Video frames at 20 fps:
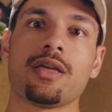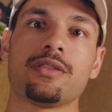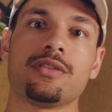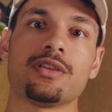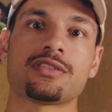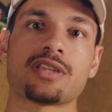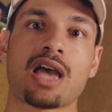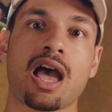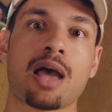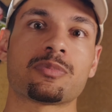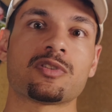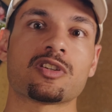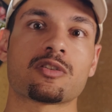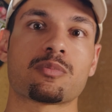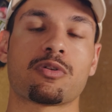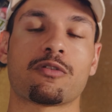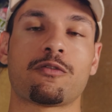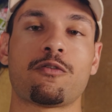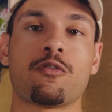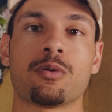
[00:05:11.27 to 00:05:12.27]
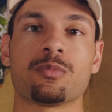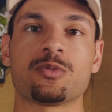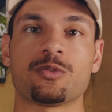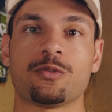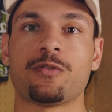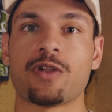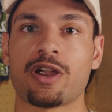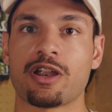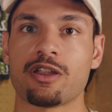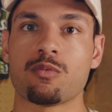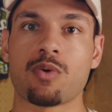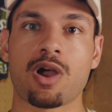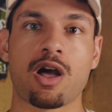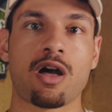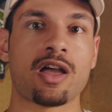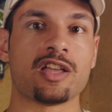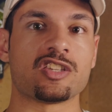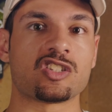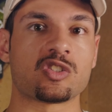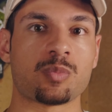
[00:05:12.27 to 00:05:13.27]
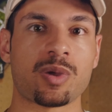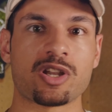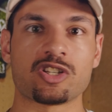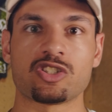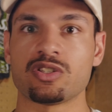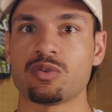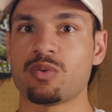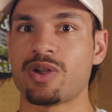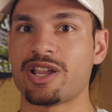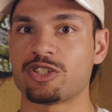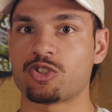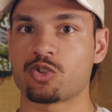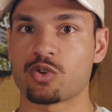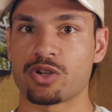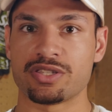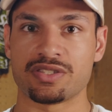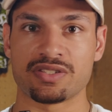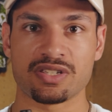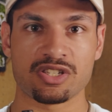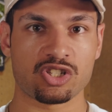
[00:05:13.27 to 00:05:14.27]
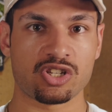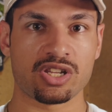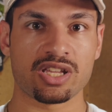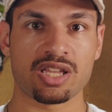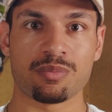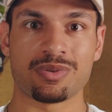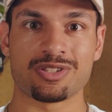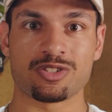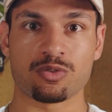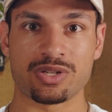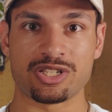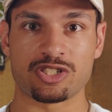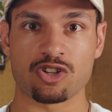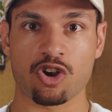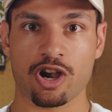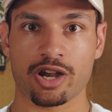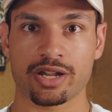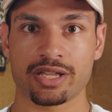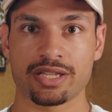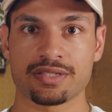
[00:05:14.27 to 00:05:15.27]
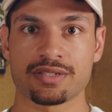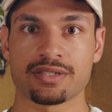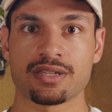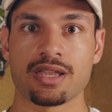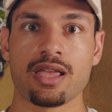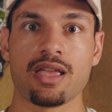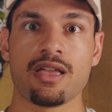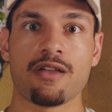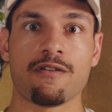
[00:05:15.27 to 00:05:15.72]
This optic performs very well, especially when transitioning in between targets,